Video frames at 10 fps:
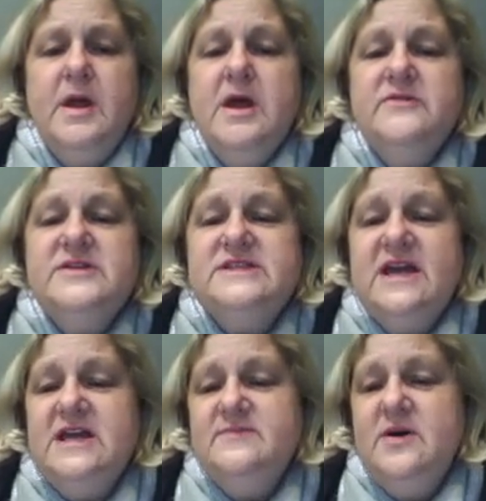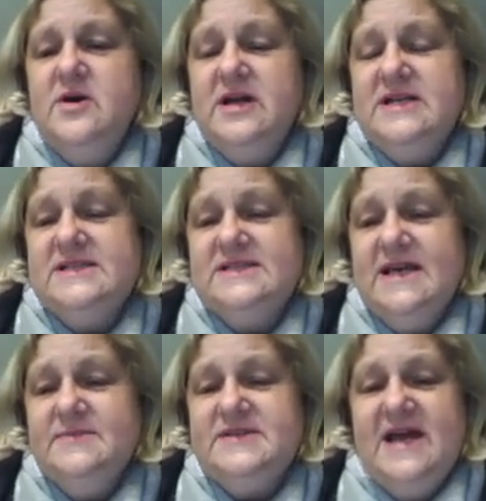skate park and
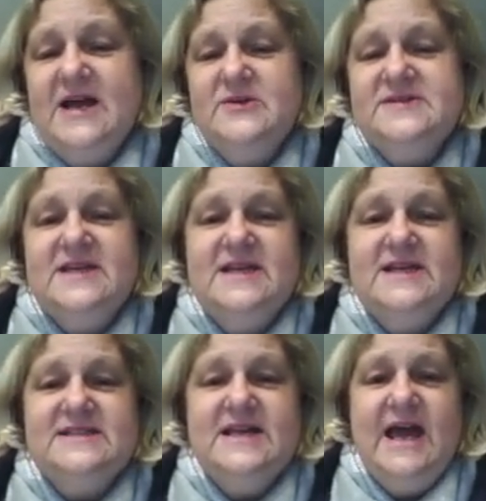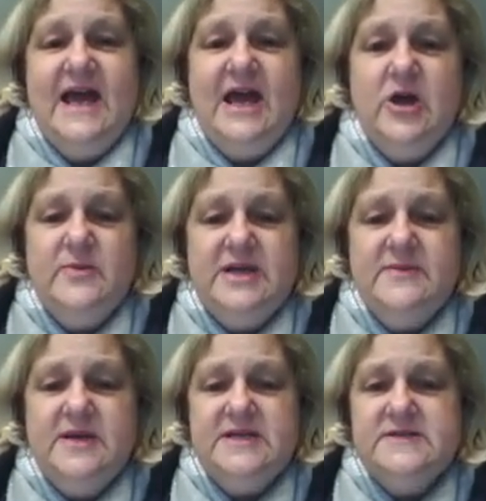Sam's house is how many
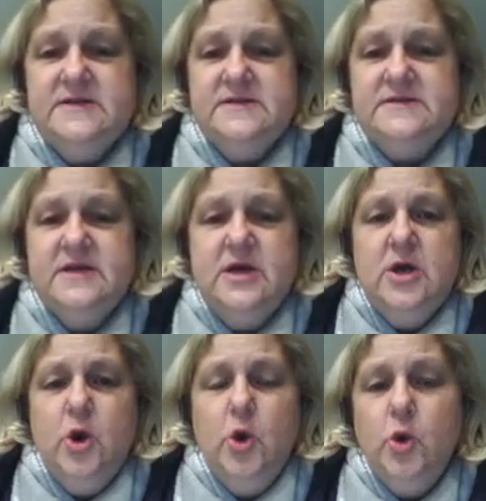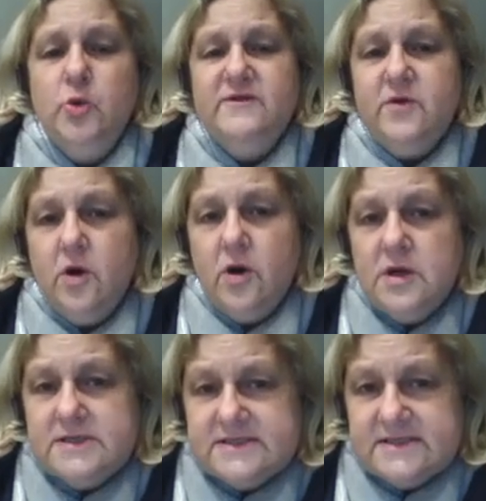metres? Oh, we've got
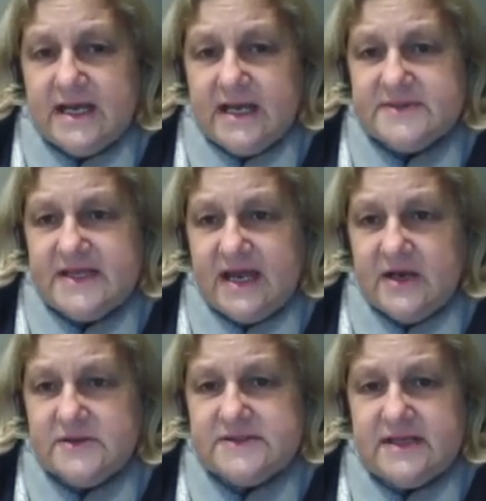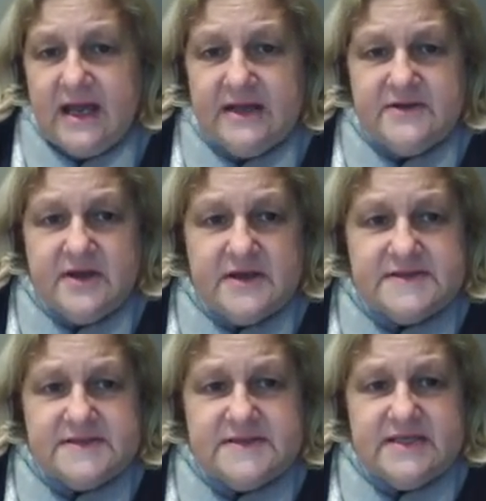Sam's house and the
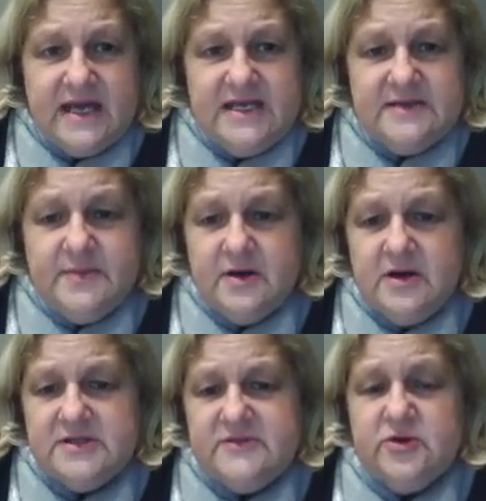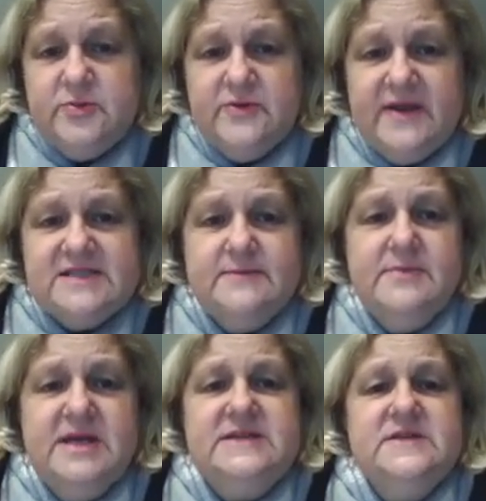skate park. So we've got to put that into
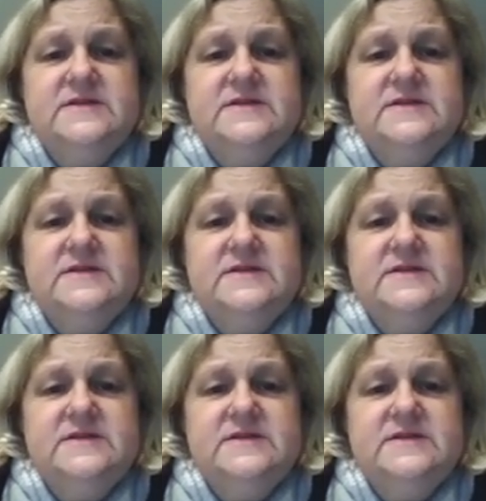meters.